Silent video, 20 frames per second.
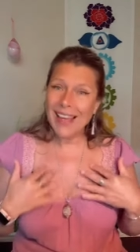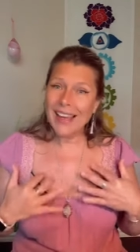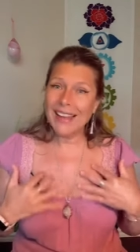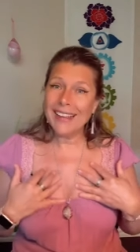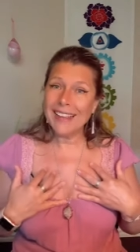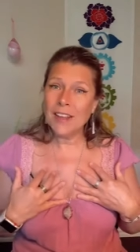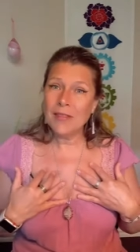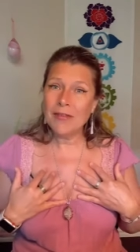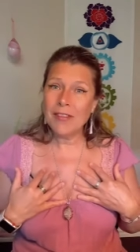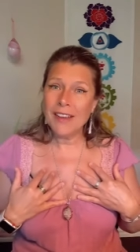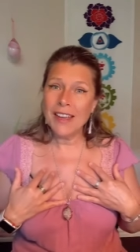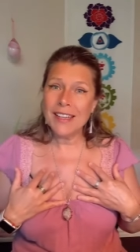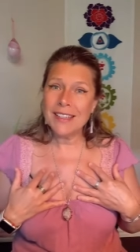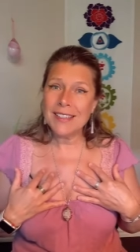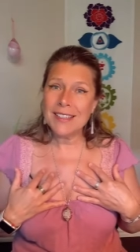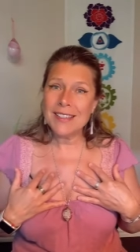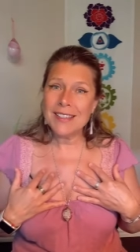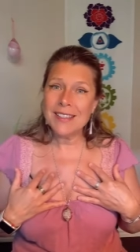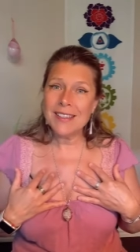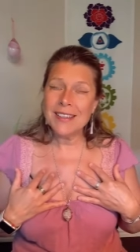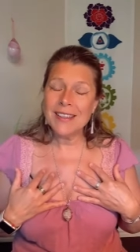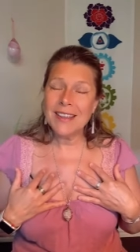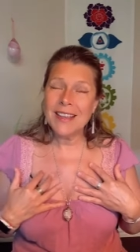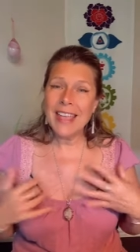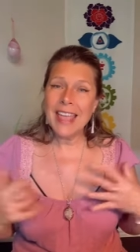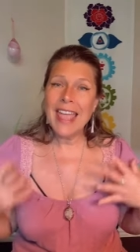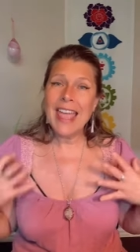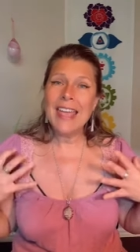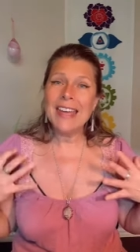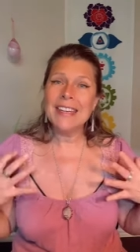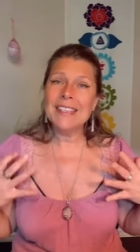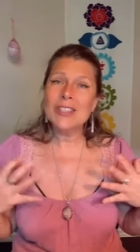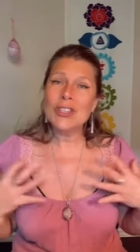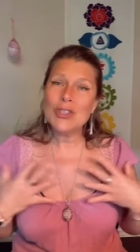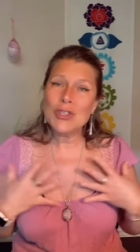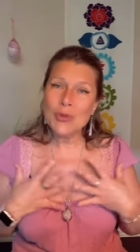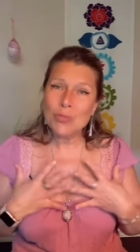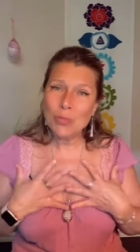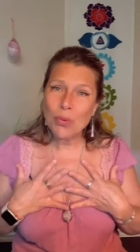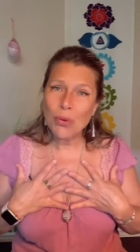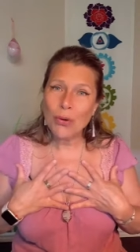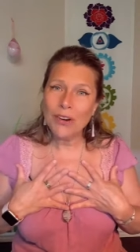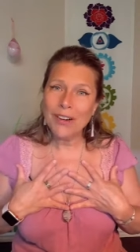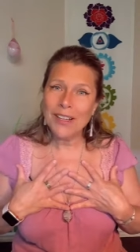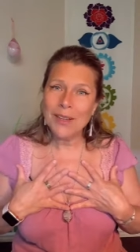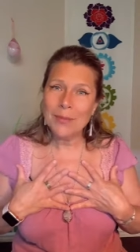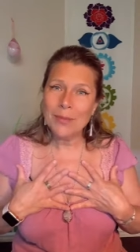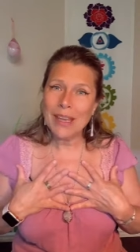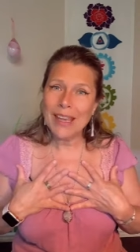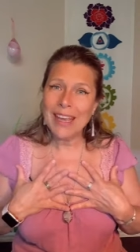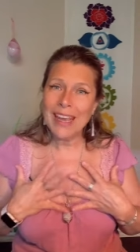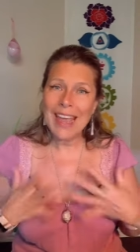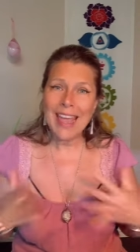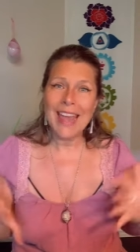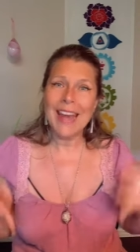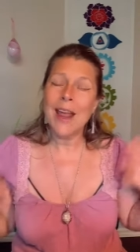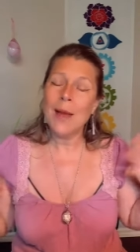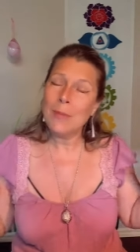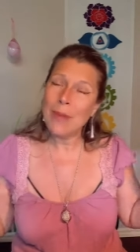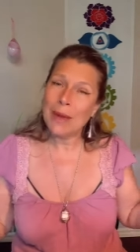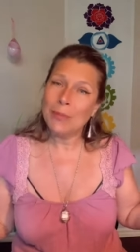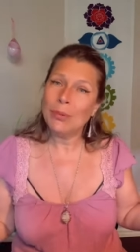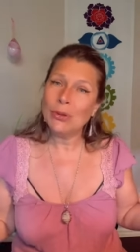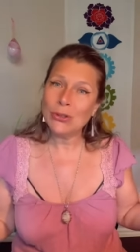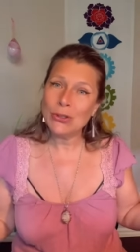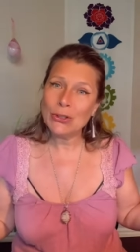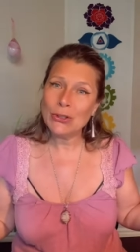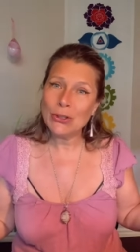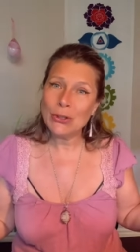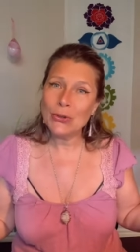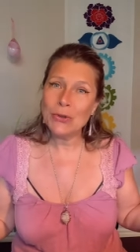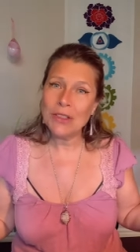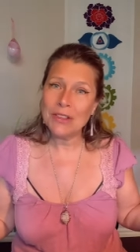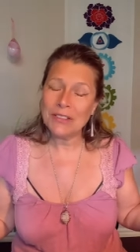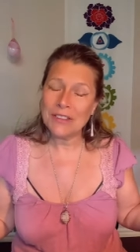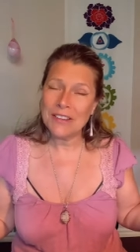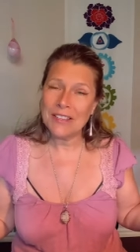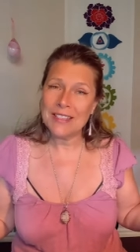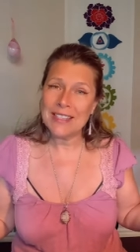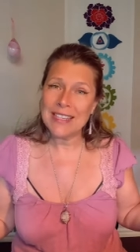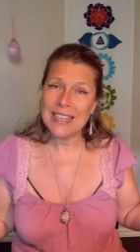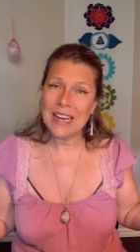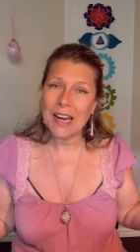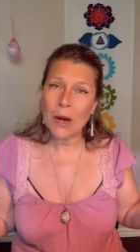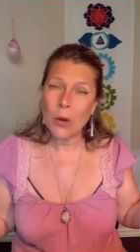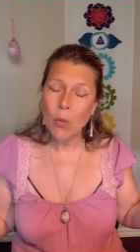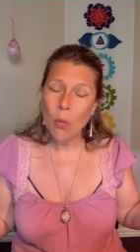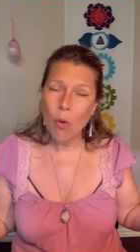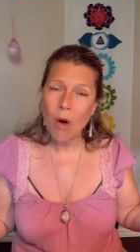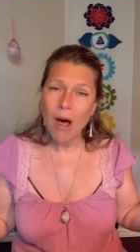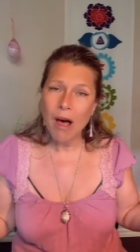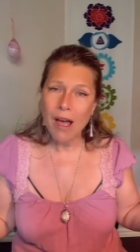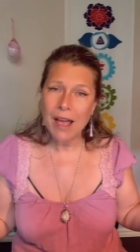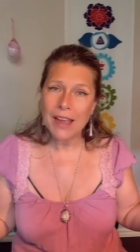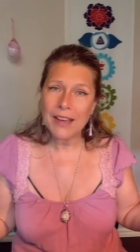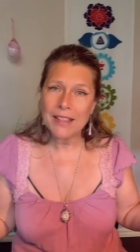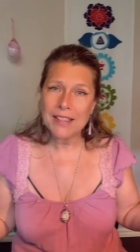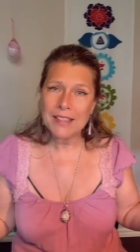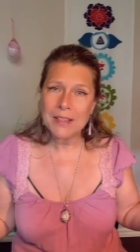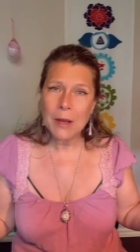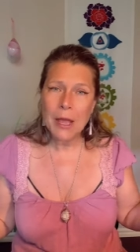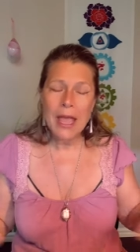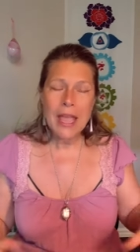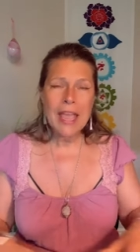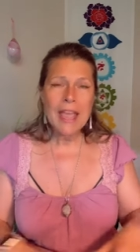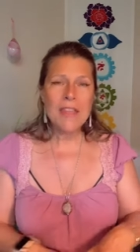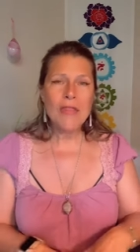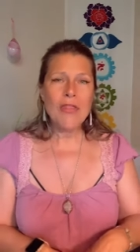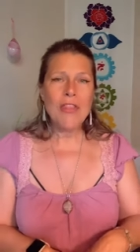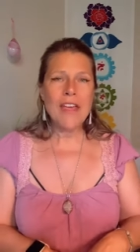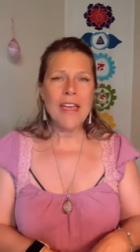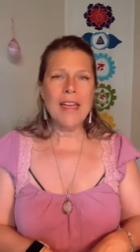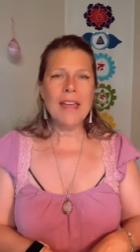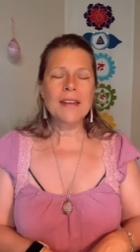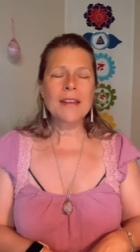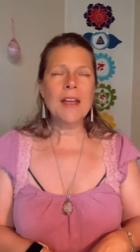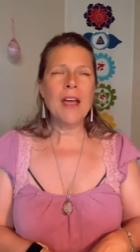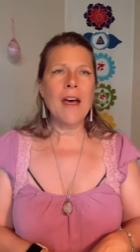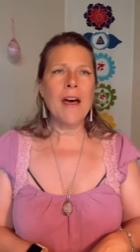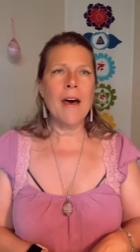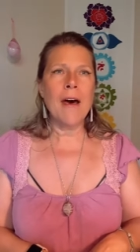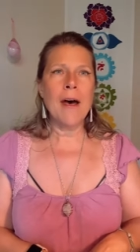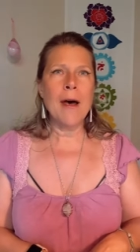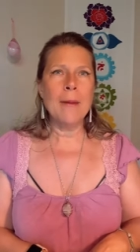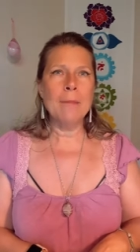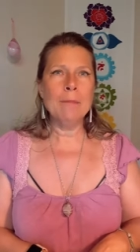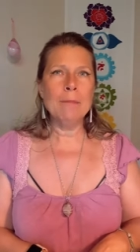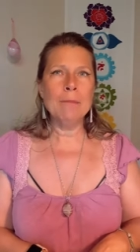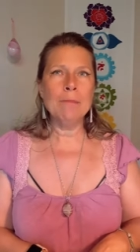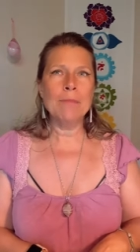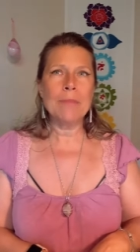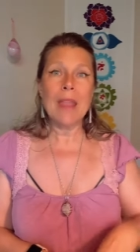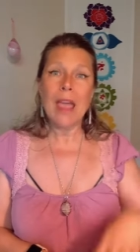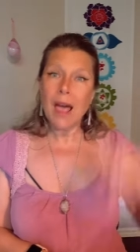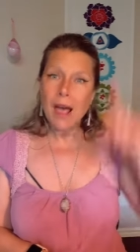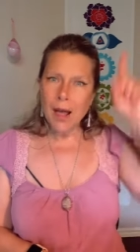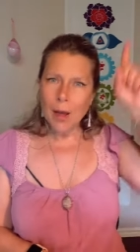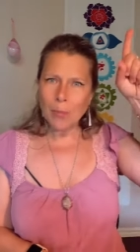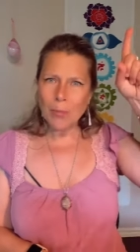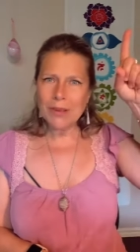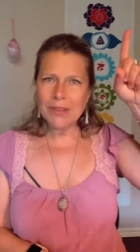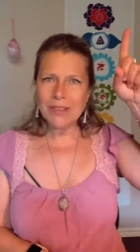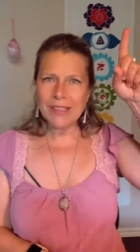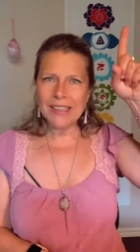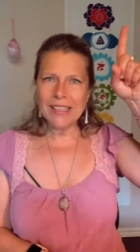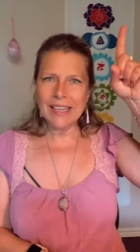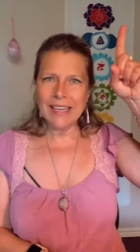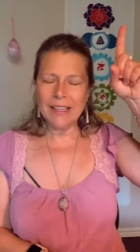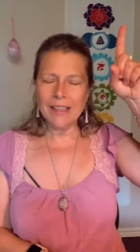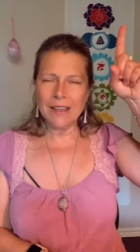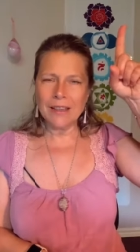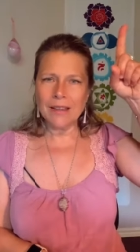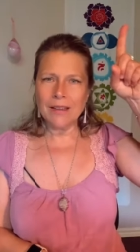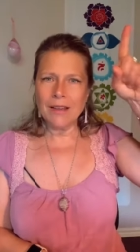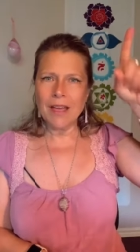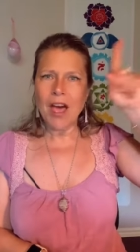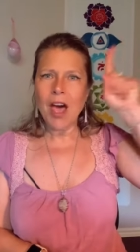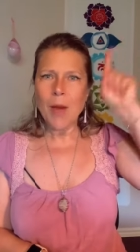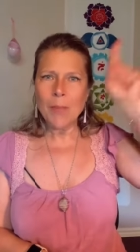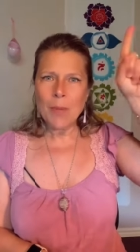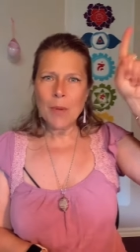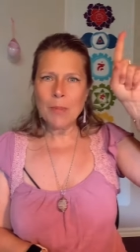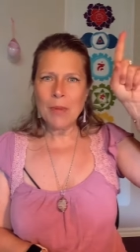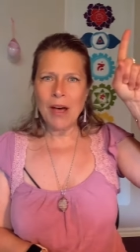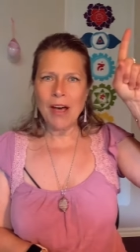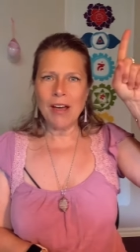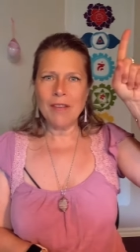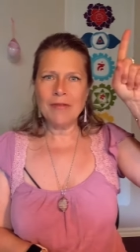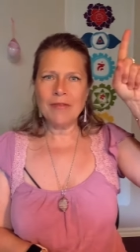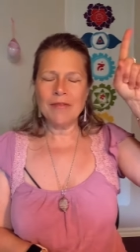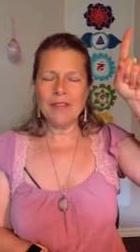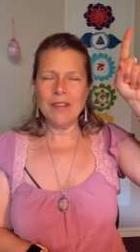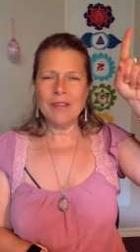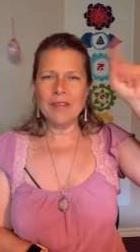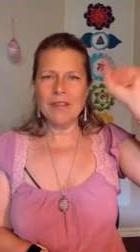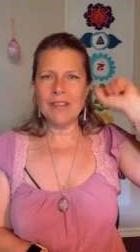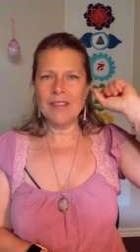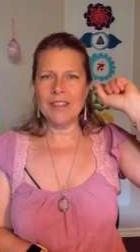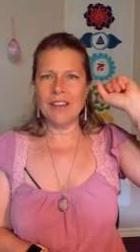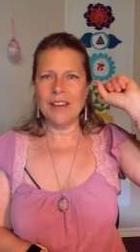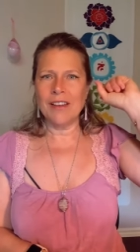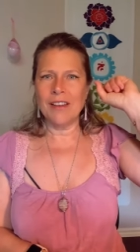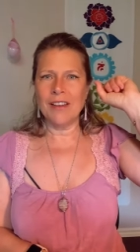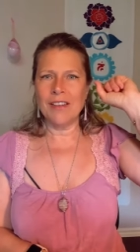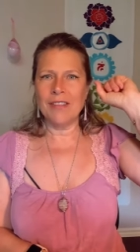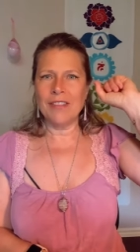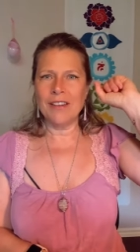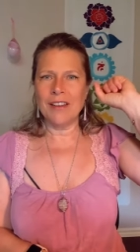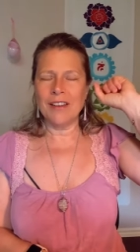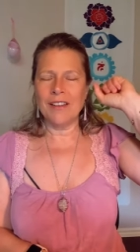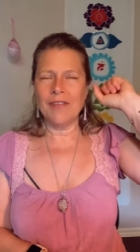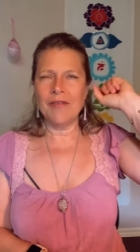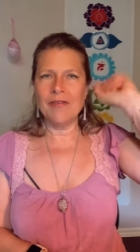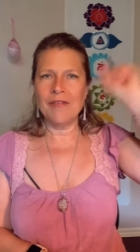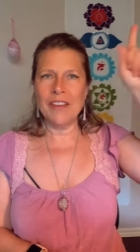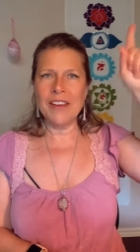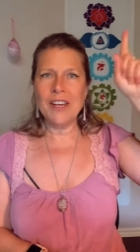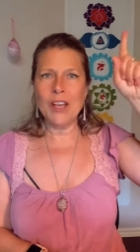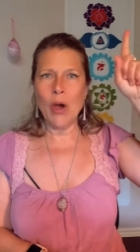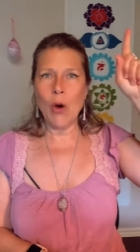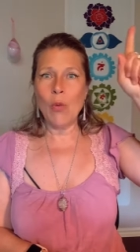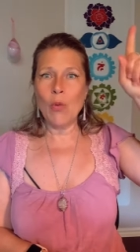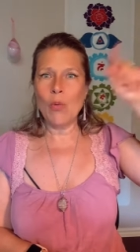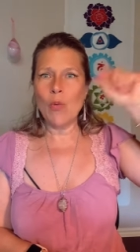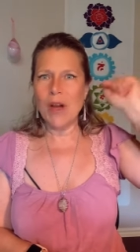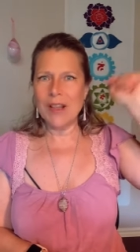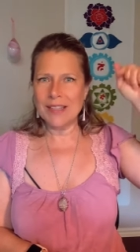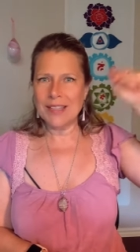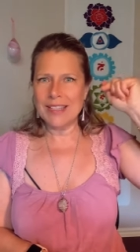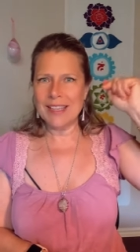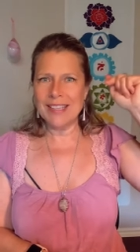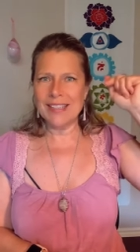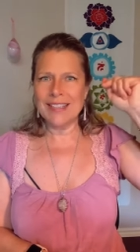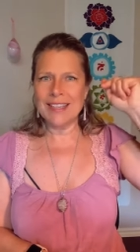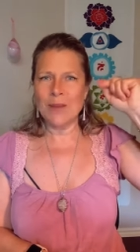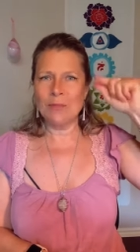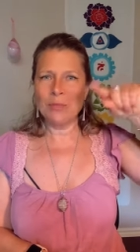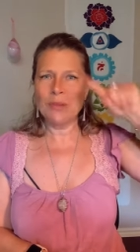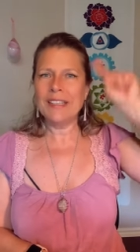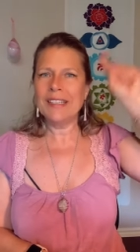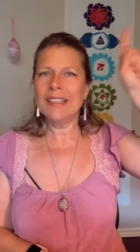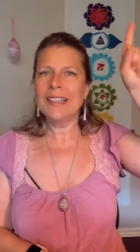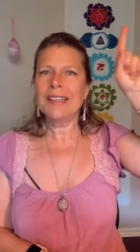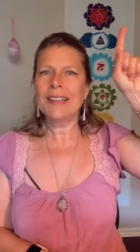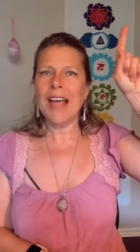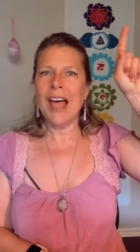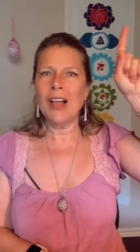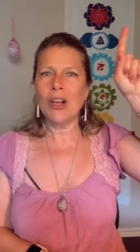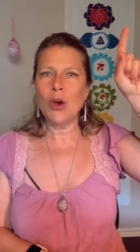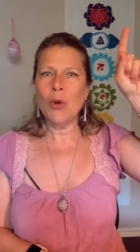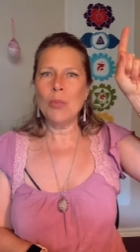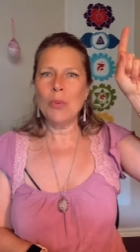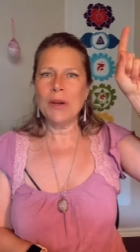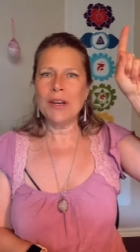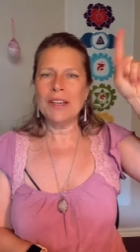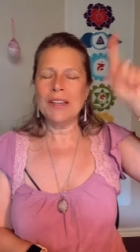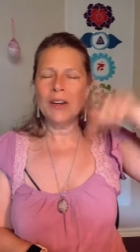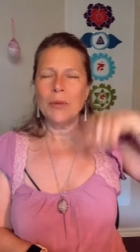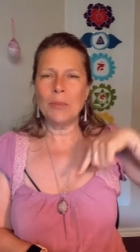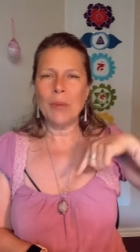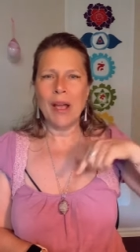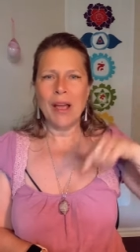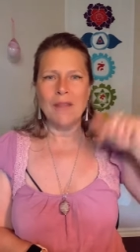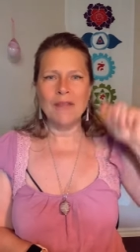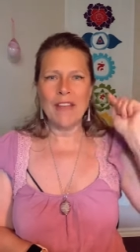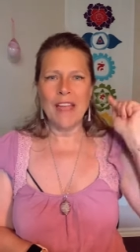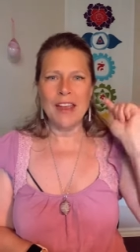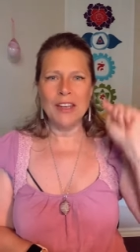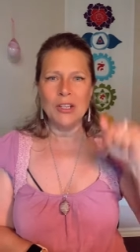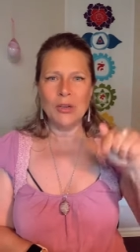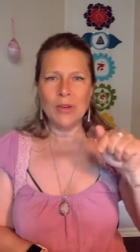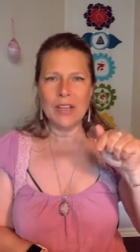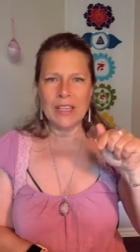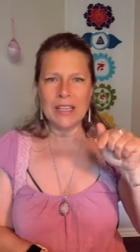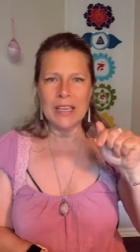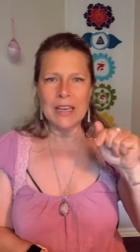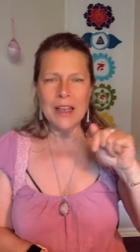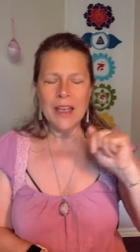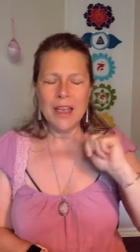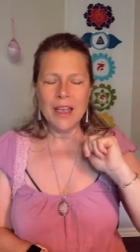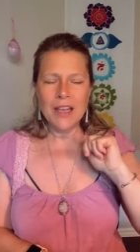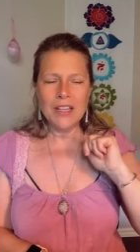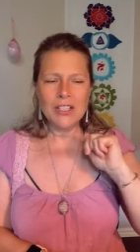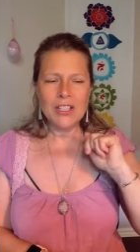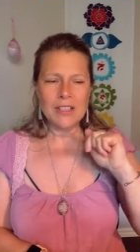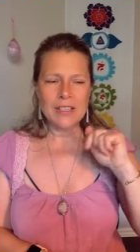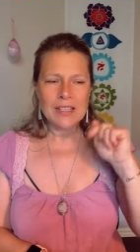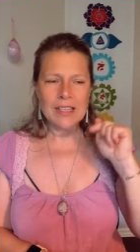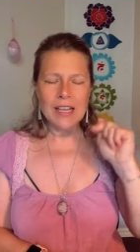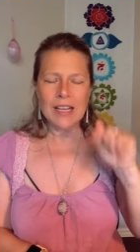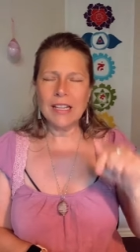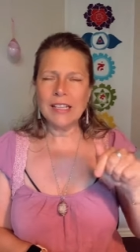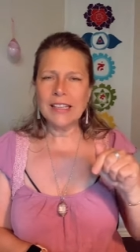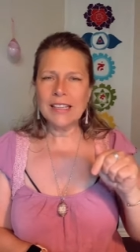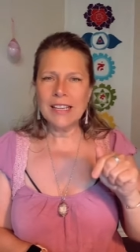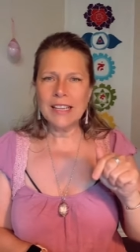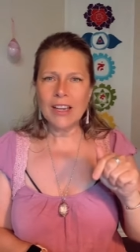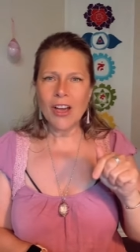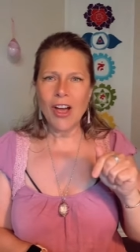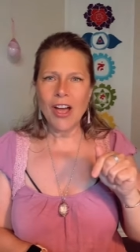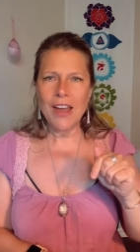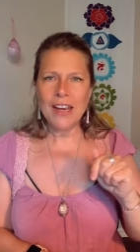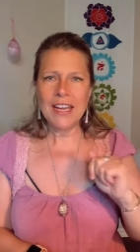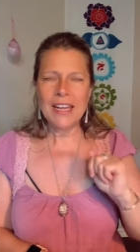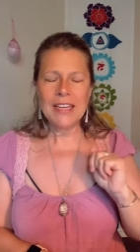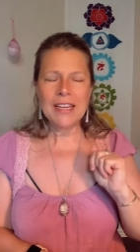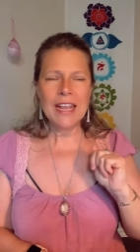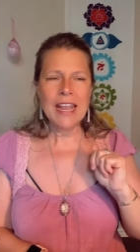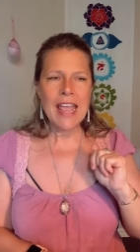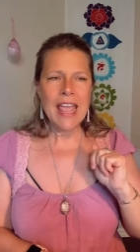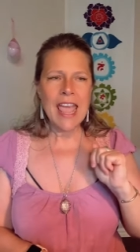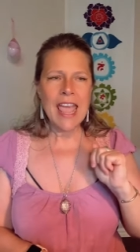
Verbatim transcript: I love it. And it's supporting me, and I'm able to do the things that I want. Then um, I'll put the link up above the, the video once it's completed. I'll go put it above and you can just click on it